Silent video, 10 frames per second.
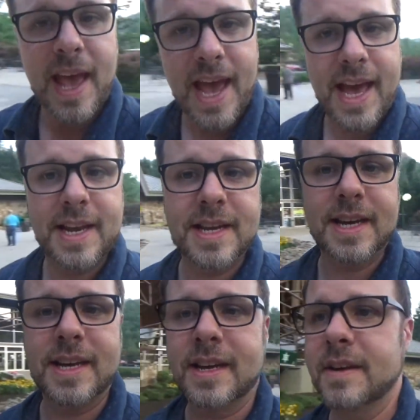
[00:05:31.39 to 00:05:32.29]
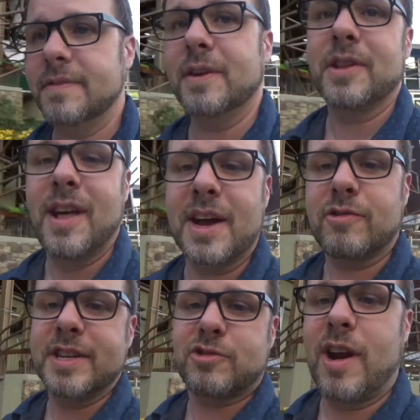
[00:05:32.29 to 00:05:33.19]
And uh, found a locked
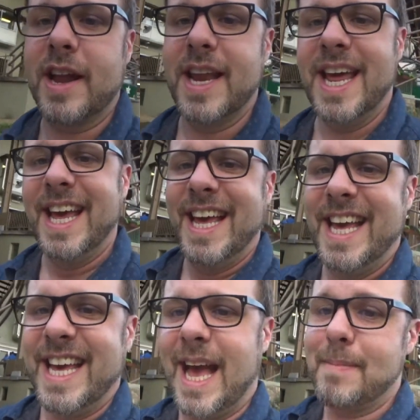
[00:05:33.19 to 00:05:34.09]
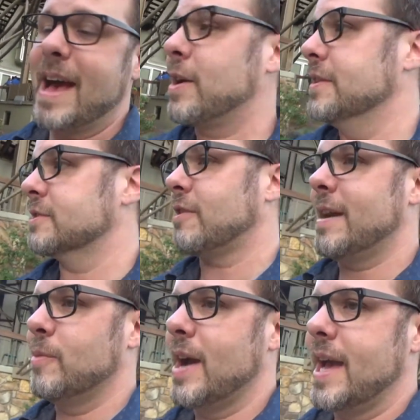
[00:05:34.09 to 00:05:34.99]
restaurant. Got back on the
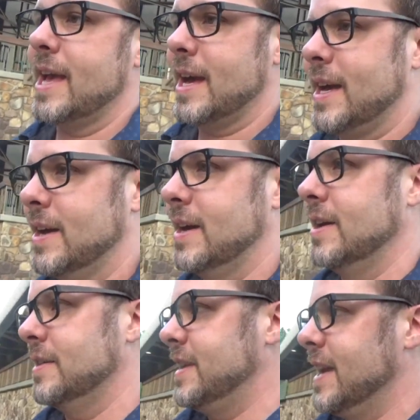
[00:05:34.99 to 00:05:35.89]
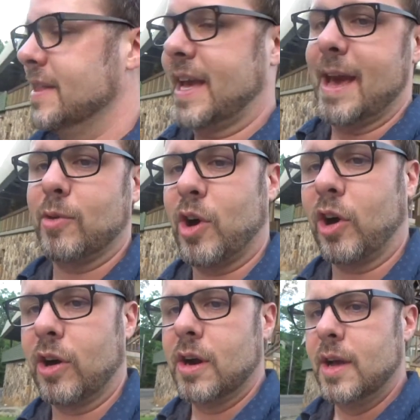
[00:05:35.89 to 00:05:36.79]
tramway, on the, uh, the cable
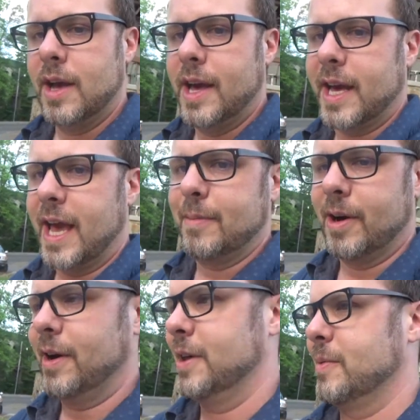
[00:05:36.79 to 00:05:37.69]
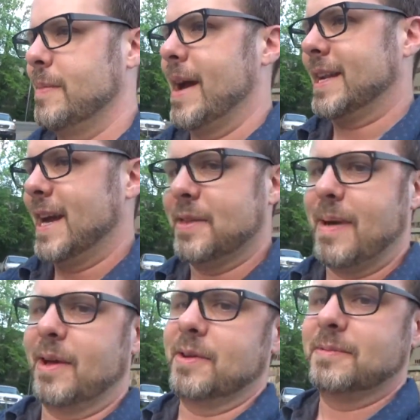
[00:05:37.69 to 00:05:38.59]
car, and came all the way back down the
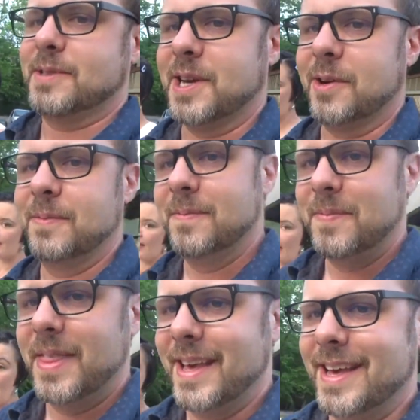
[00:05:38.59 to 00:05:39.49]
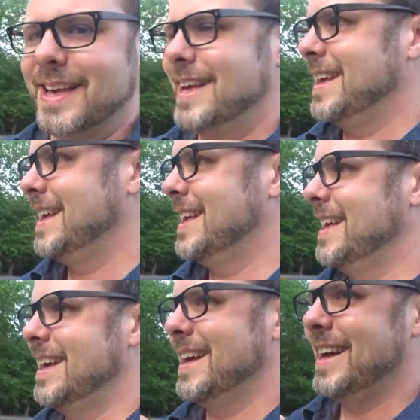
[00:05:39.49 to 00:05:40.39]
mountain. So terrifying
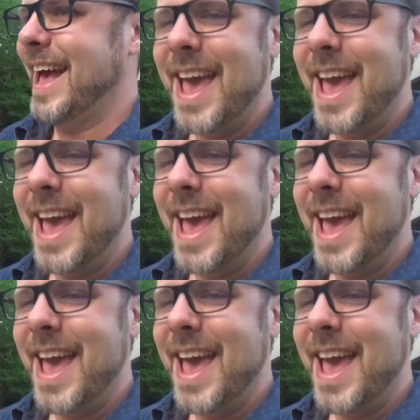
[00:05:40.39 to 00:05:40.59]
for me.